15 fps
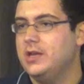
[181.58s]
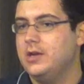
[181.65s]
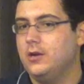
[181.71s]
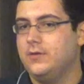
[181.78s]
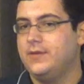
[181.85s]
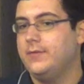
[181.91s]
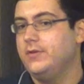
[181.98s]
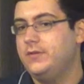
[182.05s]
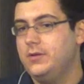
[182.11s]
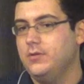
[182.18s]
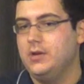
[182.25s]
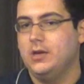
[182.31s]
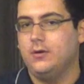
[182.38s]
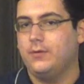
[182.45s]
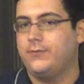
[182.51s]
years, every
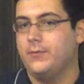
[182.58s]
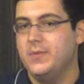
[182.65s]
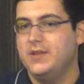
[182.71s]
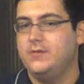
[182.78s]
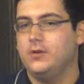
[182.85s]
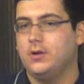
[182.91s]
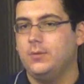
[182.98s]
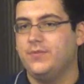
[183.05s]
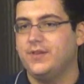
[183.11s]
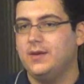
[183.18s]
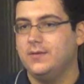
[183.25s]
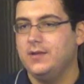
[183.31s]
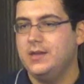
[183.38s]
2 years for midterms